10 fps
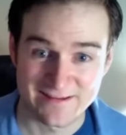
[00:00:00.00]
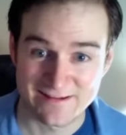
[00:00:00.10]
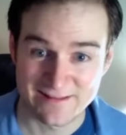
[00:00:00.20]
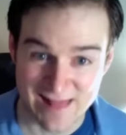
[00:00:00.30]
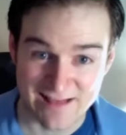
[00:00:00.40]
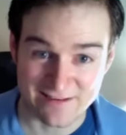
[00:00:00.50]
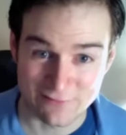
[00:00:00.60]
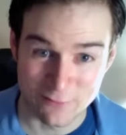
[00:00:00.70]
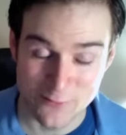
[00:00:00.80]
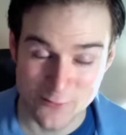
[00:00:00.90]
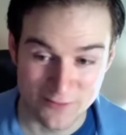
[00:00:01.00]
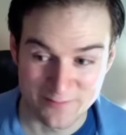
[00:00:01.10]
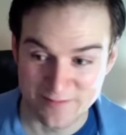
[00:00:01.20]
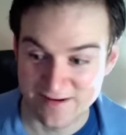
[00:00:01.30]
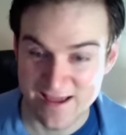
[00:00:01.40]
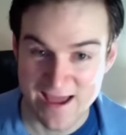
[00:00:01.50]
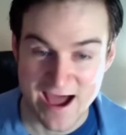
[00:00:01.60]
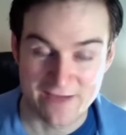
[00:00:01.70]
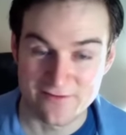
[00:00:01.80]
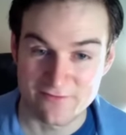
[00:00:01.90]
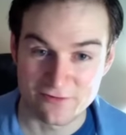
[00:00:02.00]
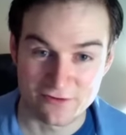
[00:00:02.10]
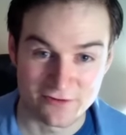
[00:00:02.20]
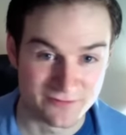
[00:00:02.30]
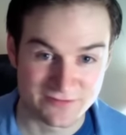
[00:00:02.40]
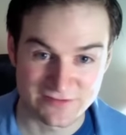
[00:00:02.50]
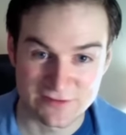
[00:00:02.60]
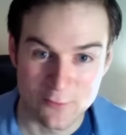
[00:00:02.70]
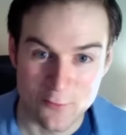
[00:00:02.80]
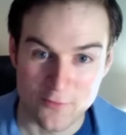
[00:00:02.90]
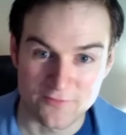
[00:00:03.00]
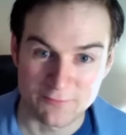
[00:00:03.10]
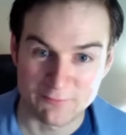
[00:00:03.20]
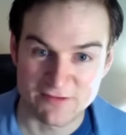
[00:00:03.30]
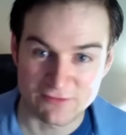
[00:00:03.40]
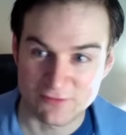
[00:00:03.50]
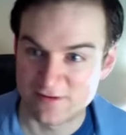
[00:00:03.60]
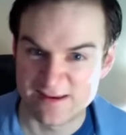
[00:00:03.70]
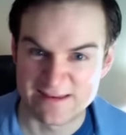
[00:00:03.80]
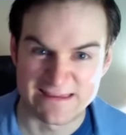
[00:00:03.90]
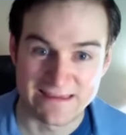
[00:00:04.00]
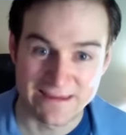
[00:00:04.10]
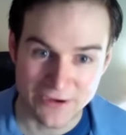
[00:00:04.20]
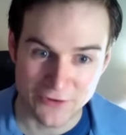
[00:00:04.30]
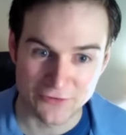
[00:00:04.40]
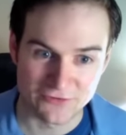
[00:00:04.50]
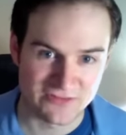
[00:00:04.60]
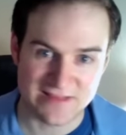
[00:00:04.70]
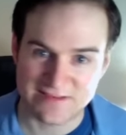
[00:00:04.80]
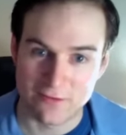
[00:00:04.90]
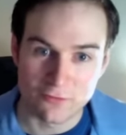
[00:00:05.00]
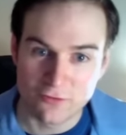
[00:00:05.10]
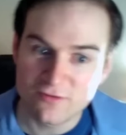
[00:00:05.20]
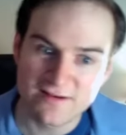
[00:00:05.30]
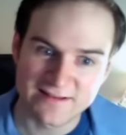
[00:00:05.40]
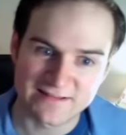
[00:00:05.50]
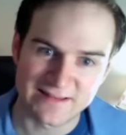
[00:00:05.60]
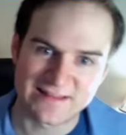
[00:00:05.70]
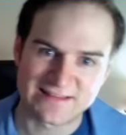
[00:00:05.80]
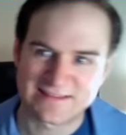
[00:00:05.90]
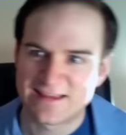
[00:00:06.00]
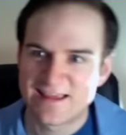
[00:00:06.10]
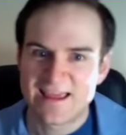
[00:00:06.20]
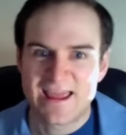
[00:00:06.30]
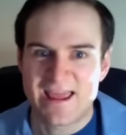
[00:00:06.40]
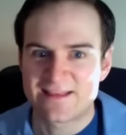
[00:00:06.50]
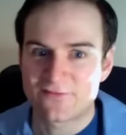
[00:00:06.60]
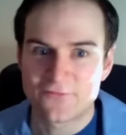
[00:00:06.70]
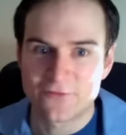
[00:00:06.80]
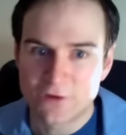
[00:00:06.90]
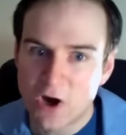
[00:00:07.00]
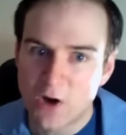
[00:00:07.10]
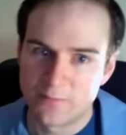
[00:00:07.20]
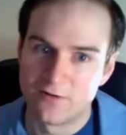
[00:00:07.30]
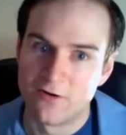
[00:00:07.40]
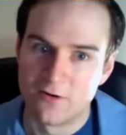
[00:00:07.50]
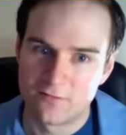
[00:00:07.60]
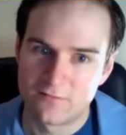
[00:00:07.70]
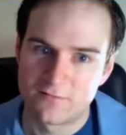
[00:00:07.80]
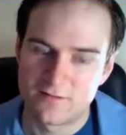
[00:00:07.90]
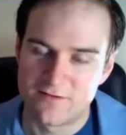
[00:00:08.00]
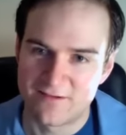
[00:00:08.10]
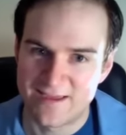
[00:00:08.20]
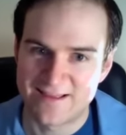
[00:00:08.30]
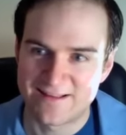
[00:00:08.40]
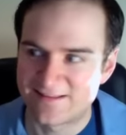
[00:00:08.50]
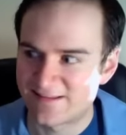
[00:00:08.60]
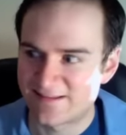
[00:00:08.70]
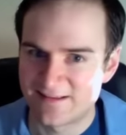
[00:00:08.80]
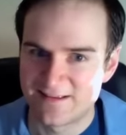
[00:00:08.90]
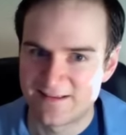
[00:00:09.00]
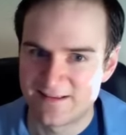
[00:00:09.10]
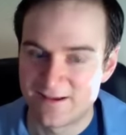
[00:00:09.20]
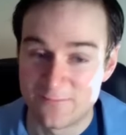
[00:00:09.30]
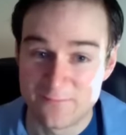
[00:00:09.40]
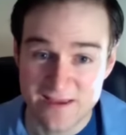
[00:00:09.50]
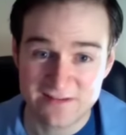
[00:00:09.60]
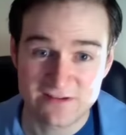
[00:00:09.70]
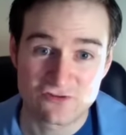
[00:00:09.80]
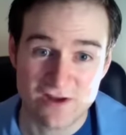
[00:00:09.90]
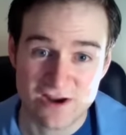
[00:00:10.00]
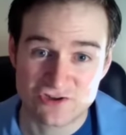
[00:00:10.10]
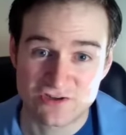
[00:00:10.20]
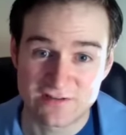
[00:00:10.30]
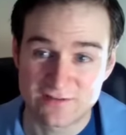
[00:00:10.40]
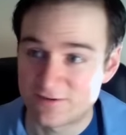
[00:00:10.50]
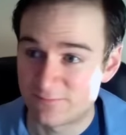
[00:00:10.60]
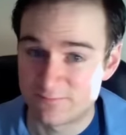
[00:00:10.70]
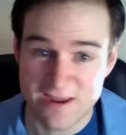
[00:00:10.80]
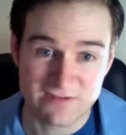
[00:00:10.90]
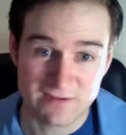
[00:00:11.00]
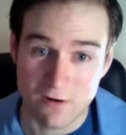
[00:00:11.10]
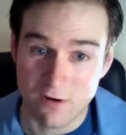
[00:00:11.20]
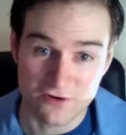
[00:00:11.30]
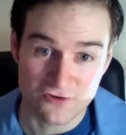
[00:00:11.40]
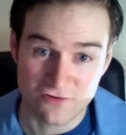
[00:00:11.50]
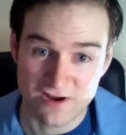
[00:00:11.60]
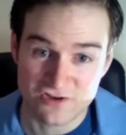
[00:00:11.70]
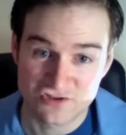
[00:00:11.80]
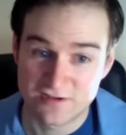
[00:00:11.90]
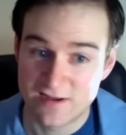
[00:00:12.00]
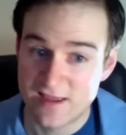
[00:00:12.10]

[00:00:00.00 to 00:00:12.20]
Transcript: classical horror. I mean, I've never seen a horror film this good in years. That's how good it is. It's, it's phenomenal. Okay, it's amazing direction, amazing art direction.